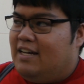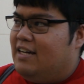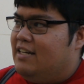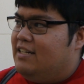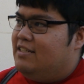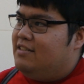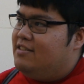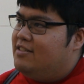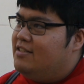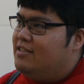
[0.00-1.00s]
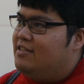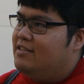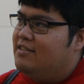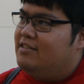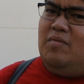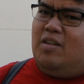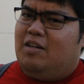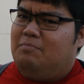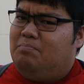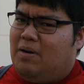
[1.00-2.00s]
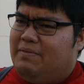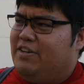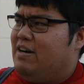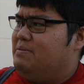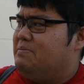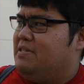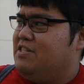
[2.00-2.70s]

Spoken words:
and I'll probably grab something